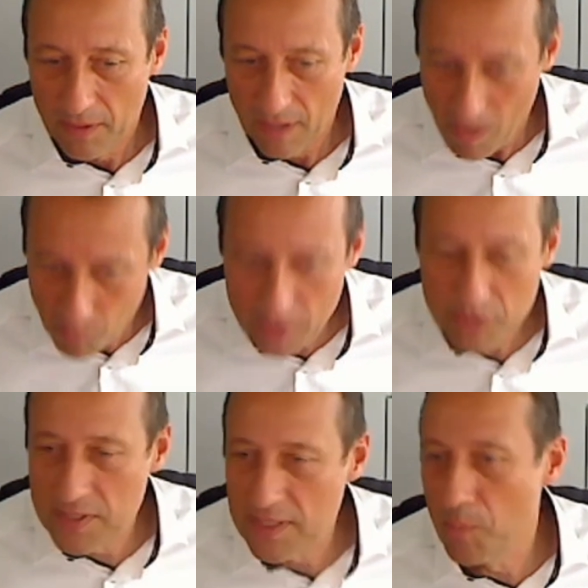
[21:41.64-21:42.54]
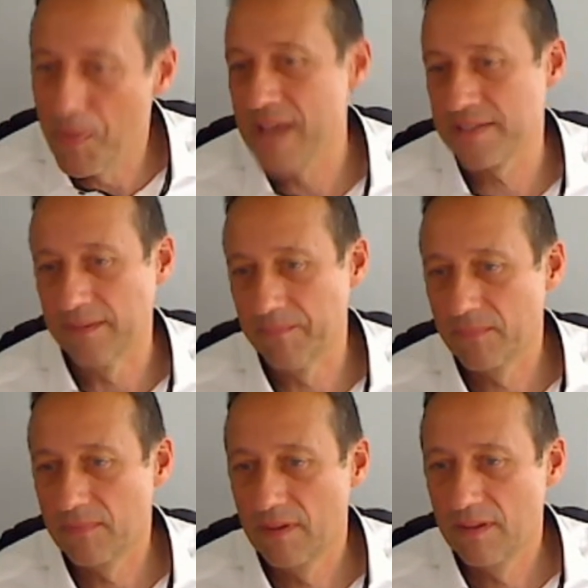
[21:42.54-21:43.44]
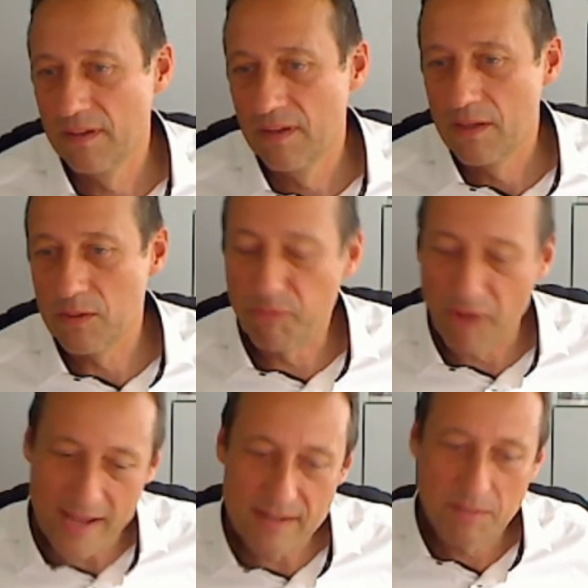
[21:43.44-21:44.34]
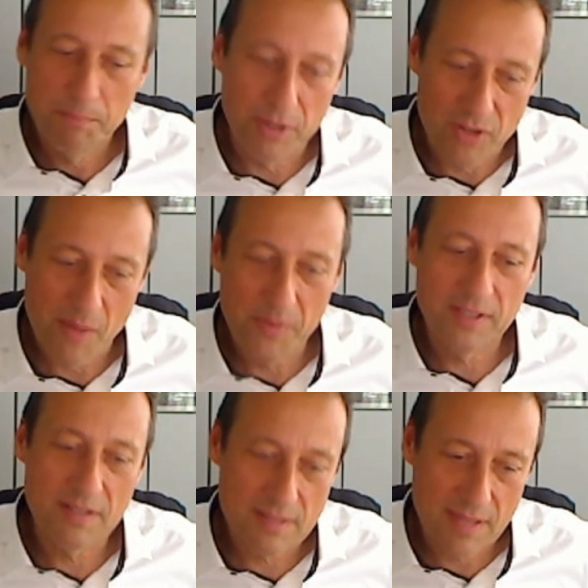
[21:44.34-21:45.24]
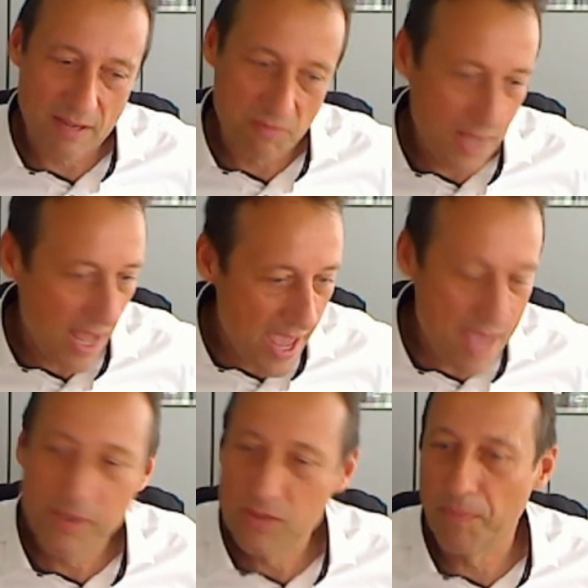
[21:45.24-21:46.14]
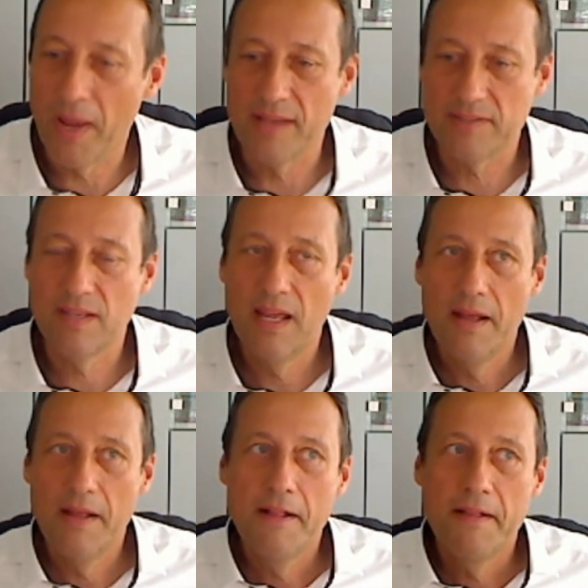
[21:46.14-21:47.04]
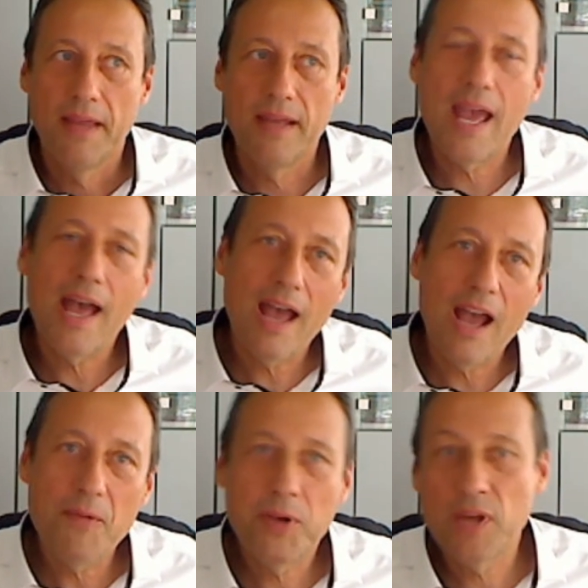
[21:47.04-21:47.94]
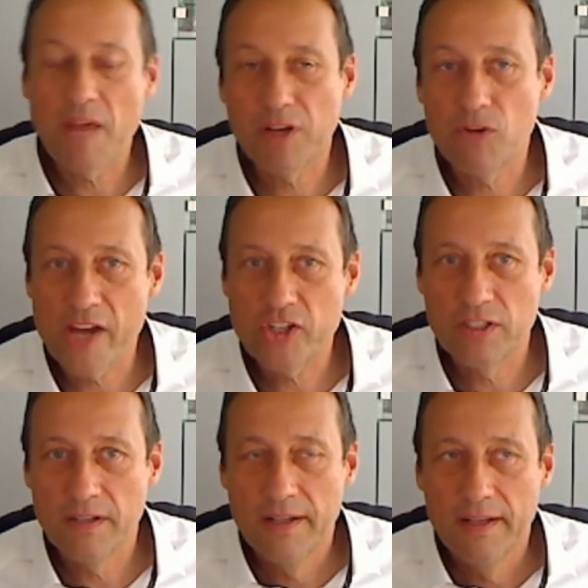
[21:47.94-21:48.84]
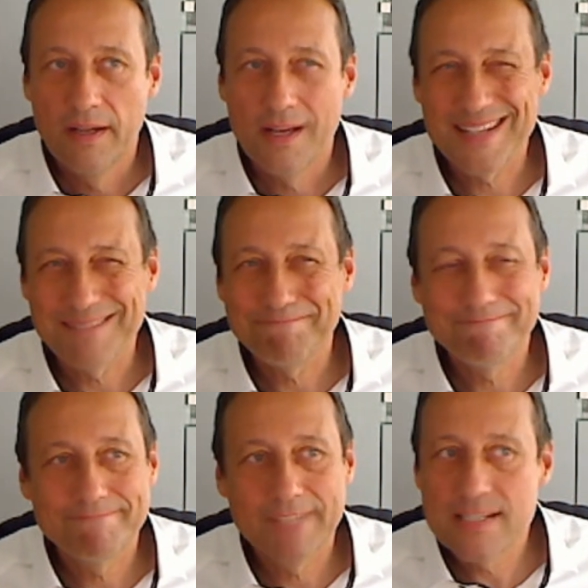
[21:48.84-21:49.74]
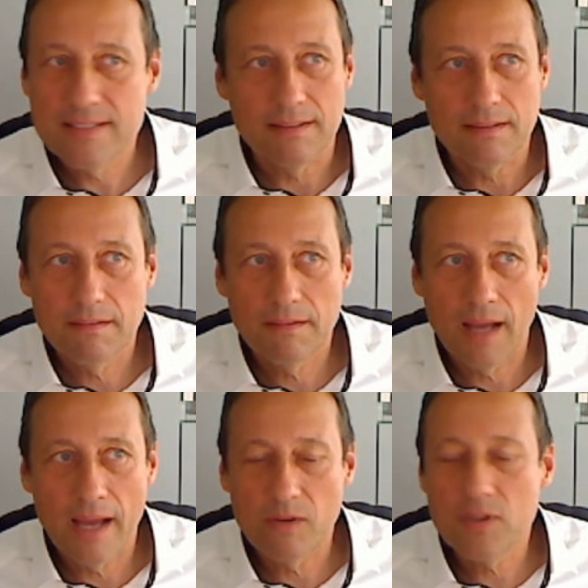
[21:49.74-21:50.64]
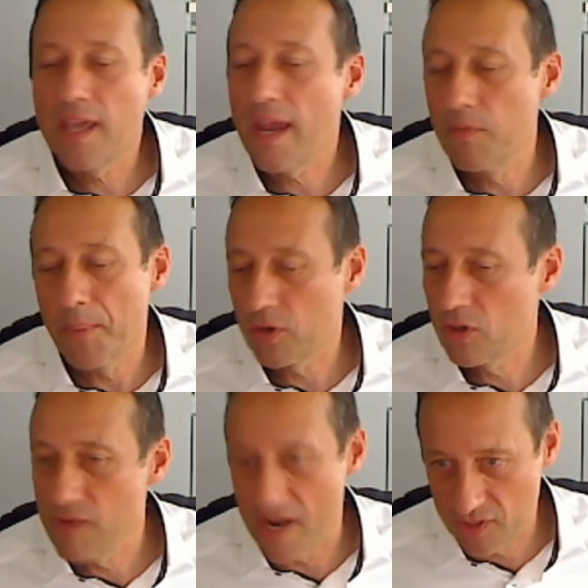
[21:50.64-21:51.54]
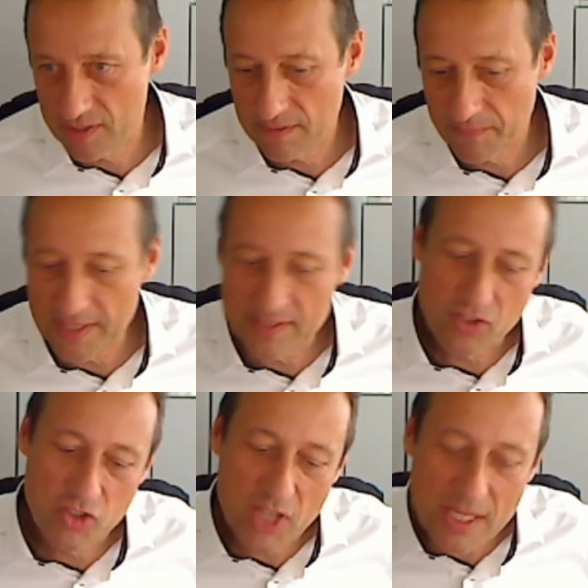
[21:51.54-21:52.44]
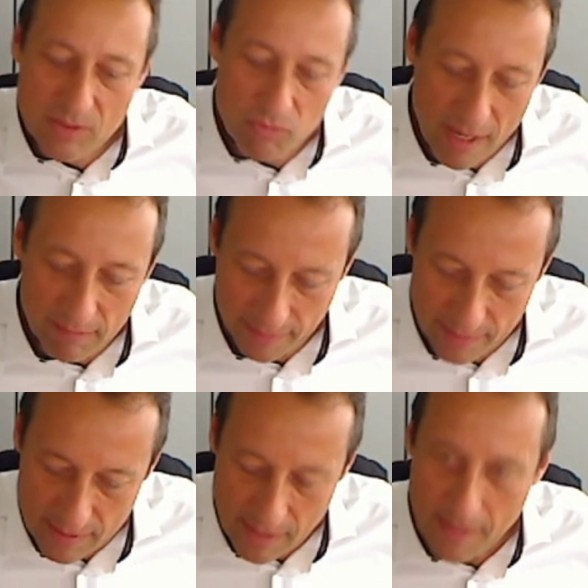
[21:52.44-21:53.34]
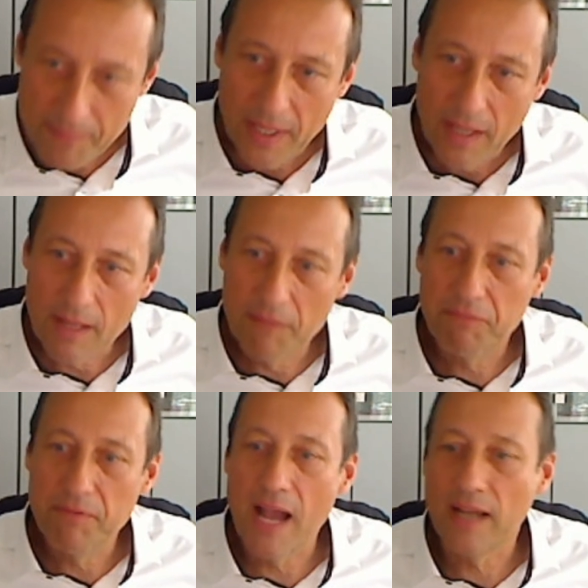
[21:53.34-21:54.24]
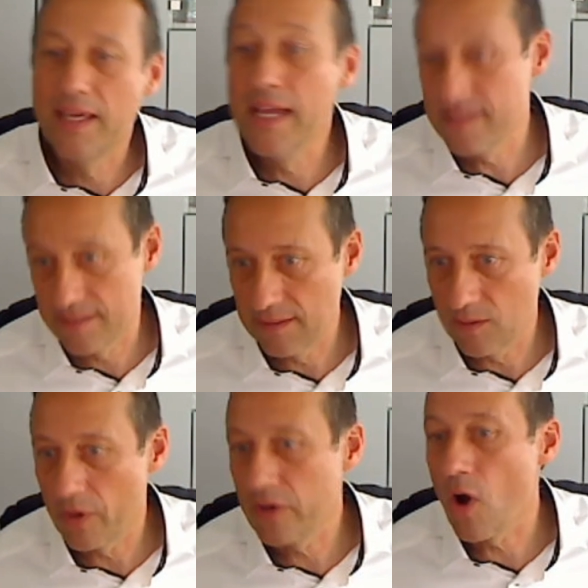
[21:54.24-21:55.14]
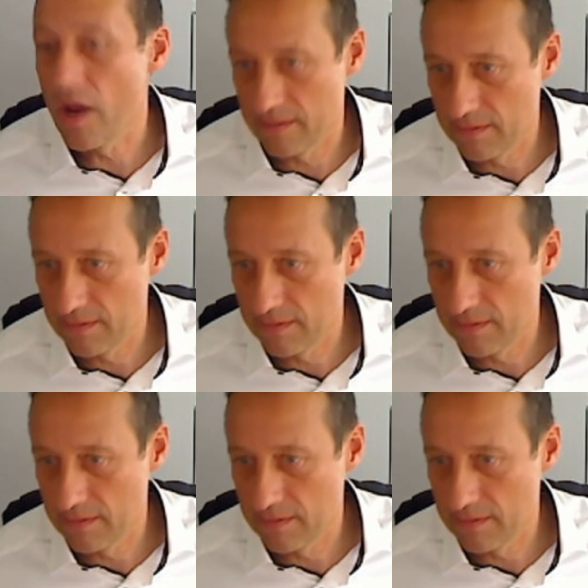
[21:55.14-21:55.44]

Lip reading: I want to see you passing. You find parameters that we are able to pass. And yeah, we could have a crash. I said, listen, I don't care about crashes. It's just relevant if we are guilty or not.